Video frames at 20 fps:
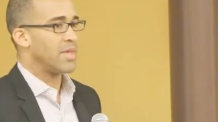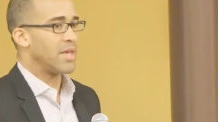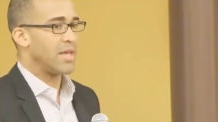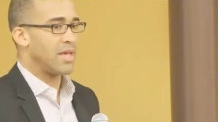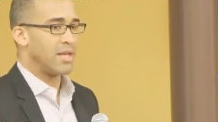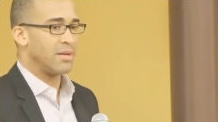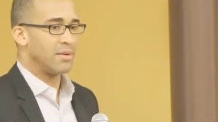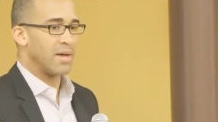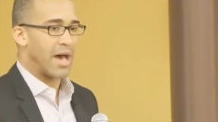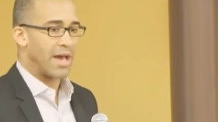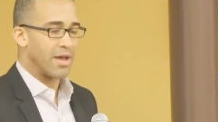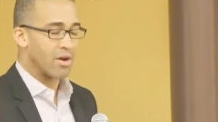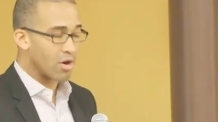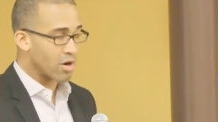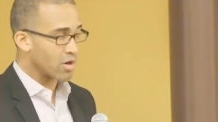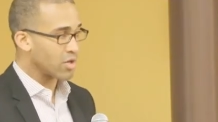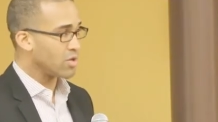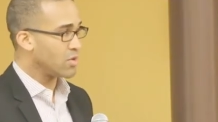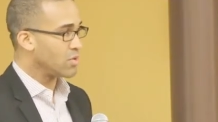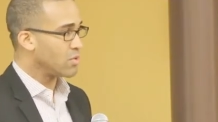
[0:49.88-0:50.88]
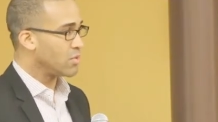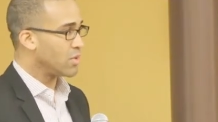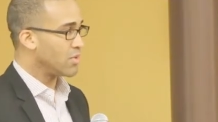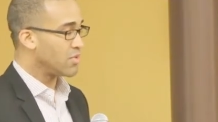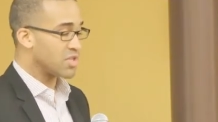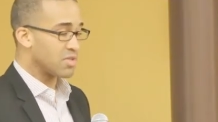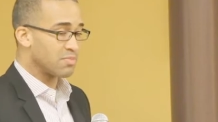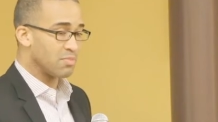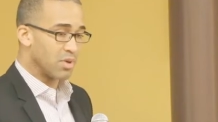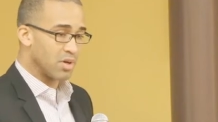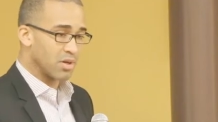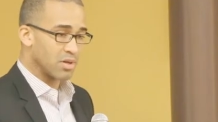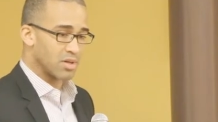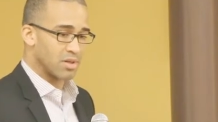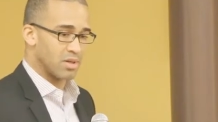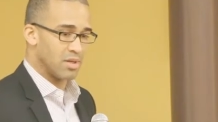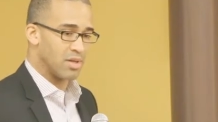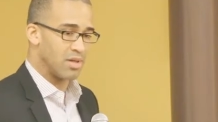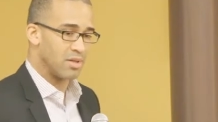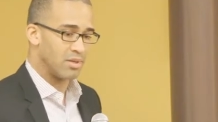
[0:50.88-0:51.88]
And I argue in this book,
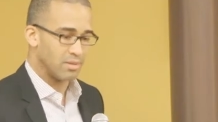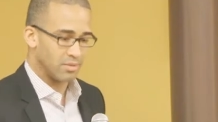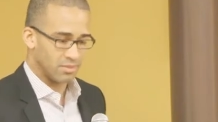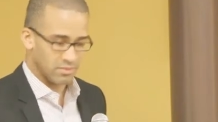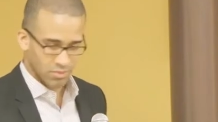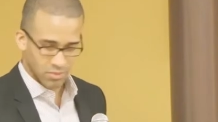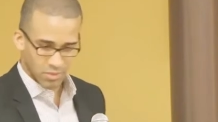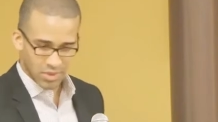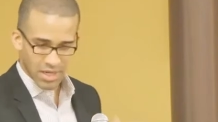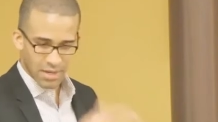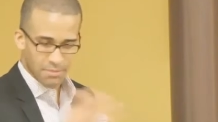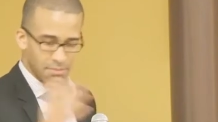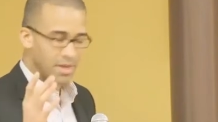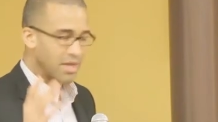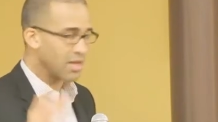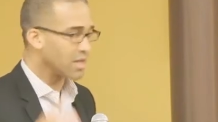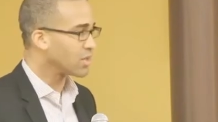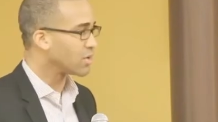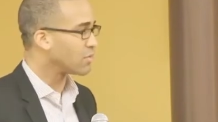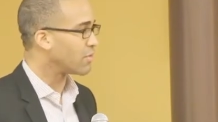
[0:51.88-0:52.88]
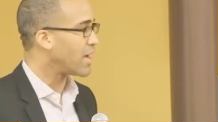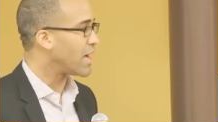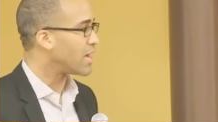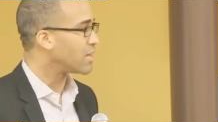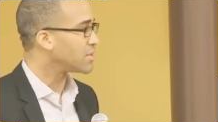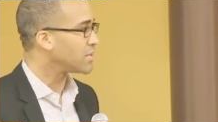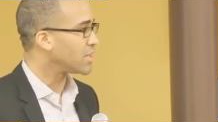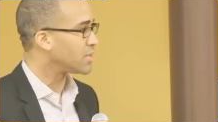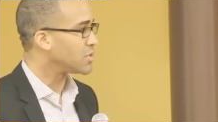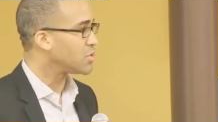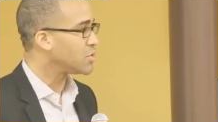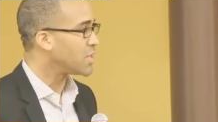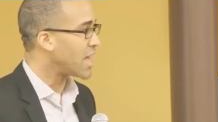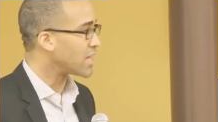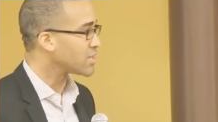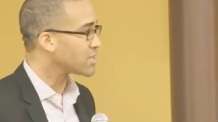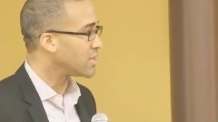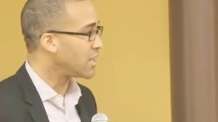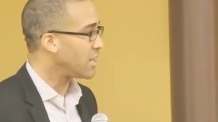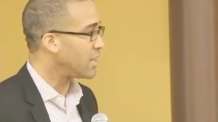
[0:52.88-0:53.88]
and when I'm making the rounds, that
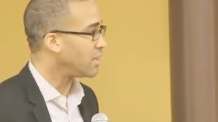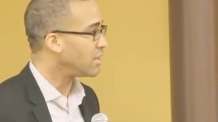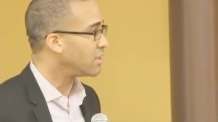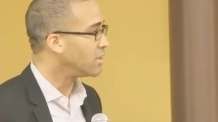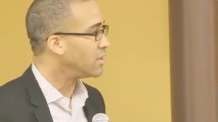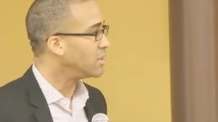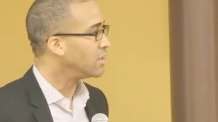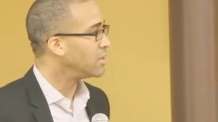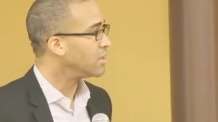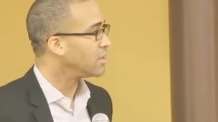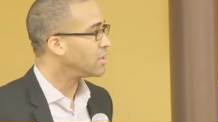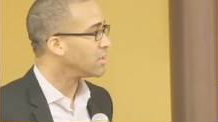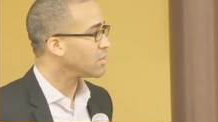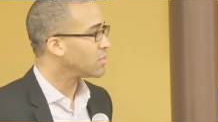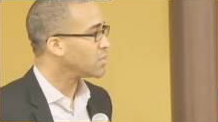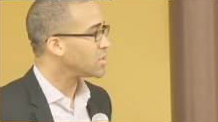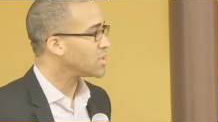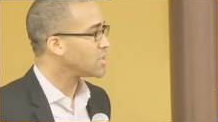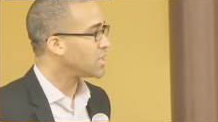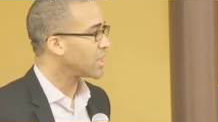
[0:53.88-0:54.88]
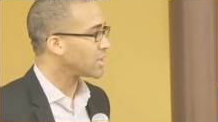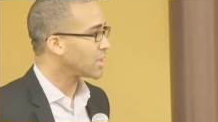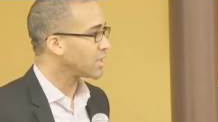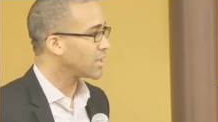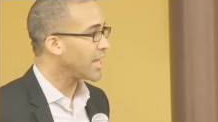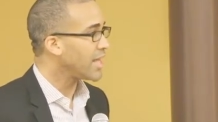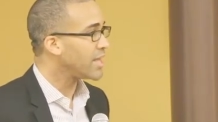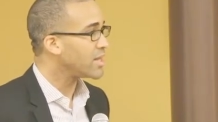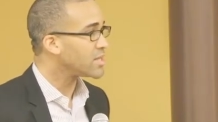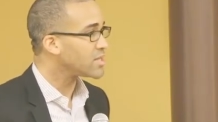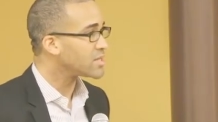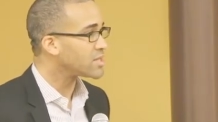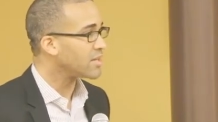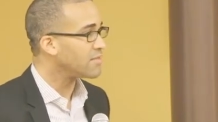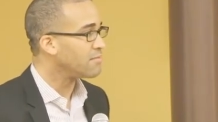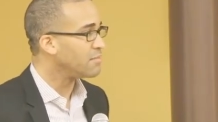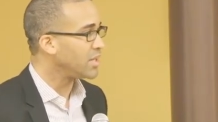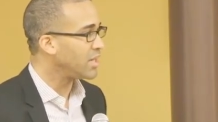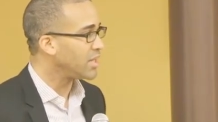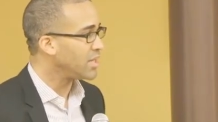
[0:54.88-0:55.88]
2008 was yet the latest
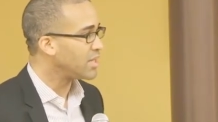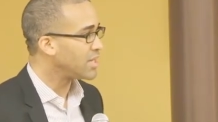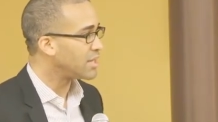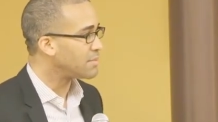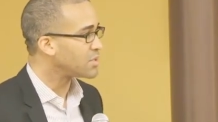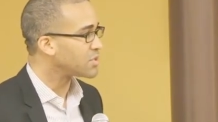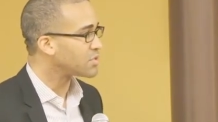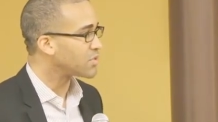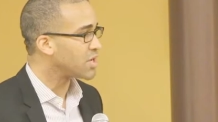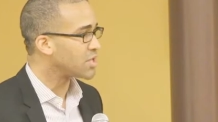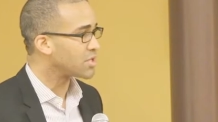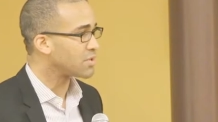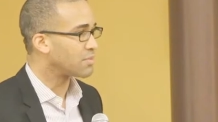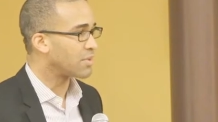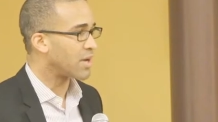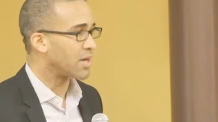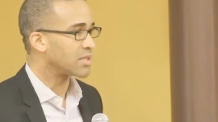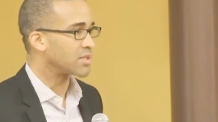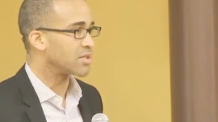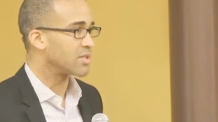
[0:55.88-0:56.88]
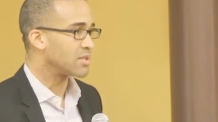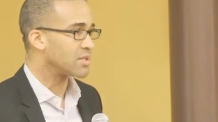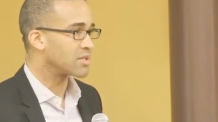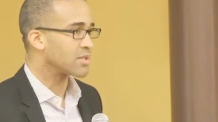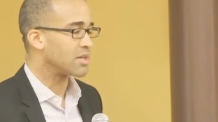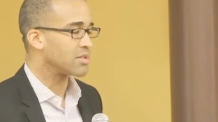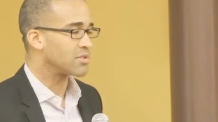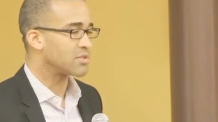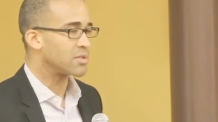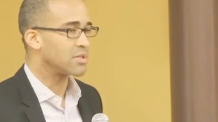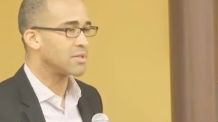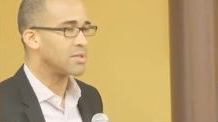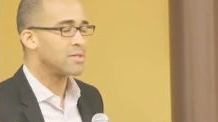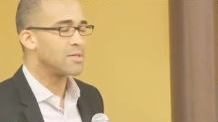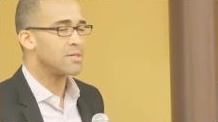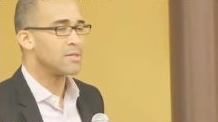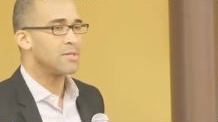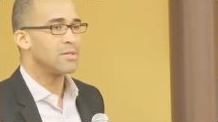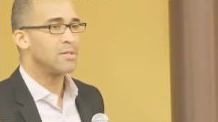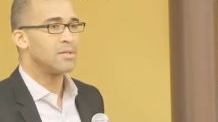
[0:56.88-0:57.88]
of many demonstration projects in this country.
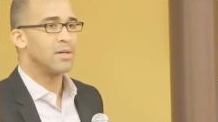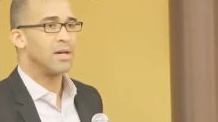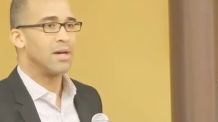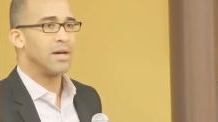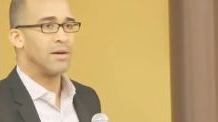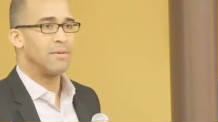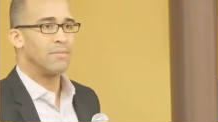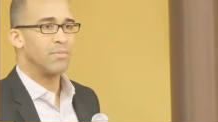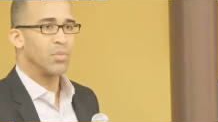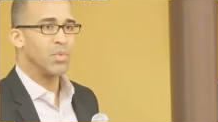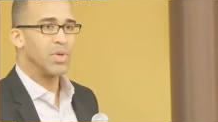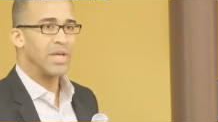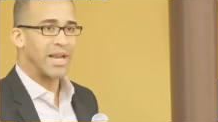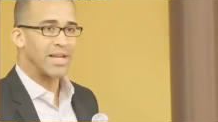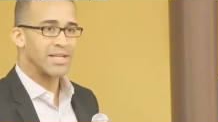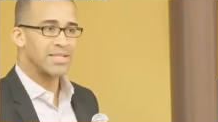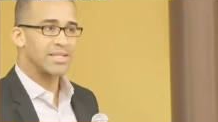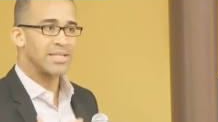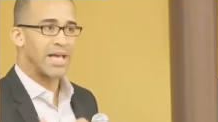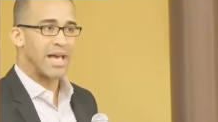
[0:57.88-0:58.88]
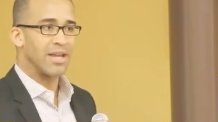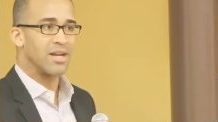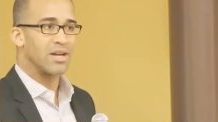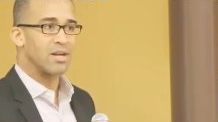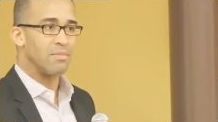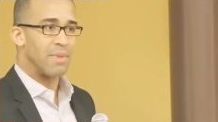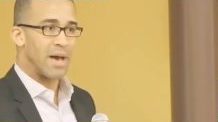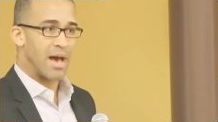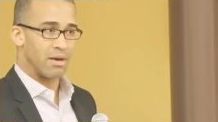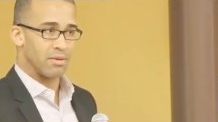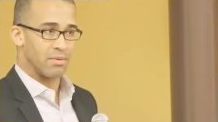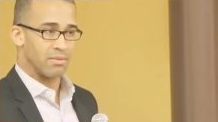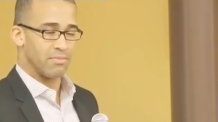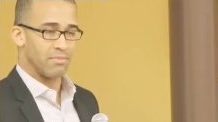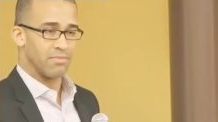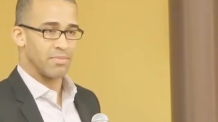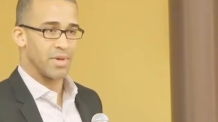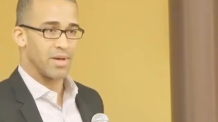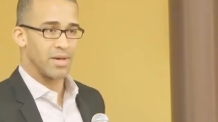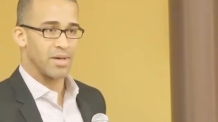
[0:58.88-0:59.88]
We got excited about
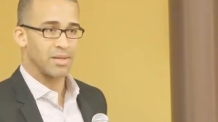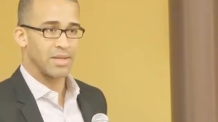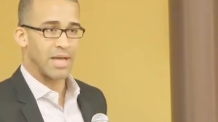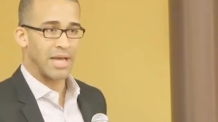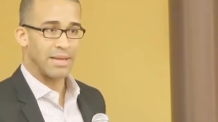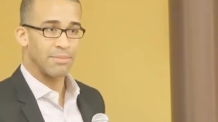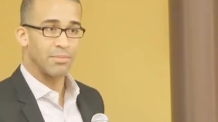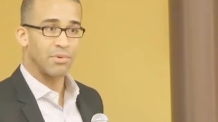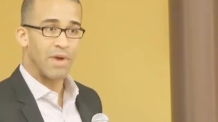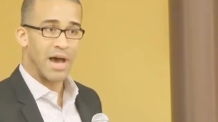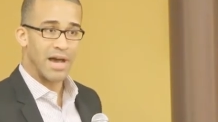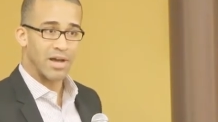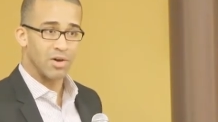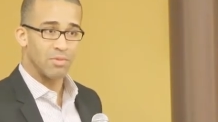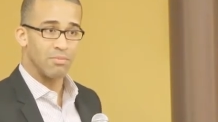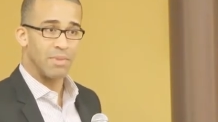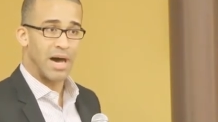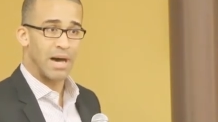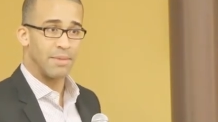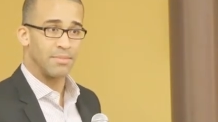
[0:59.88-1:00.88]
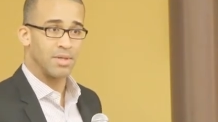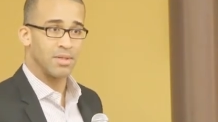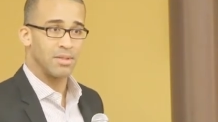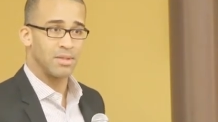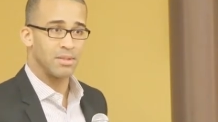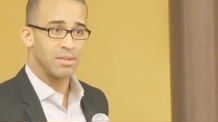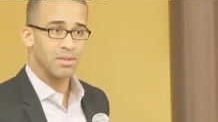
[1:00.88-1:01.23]
a guy named Barack Obama,